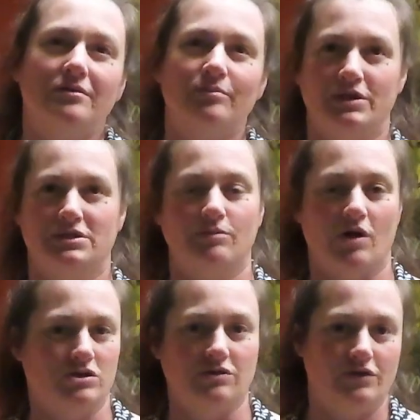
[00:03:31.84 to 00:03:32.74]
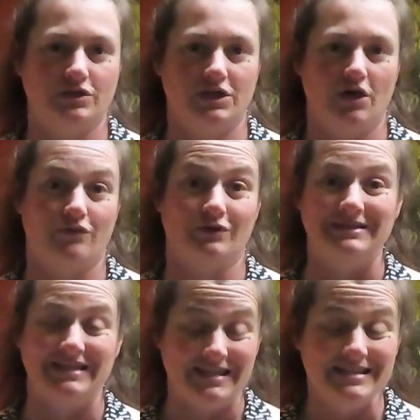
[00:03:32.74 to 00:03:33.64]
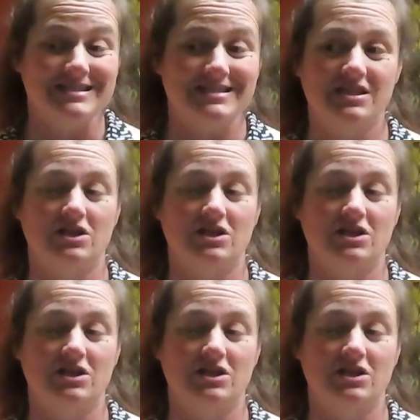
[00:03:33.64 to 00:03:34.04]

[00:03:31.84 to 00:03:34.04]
been some controversy over lids.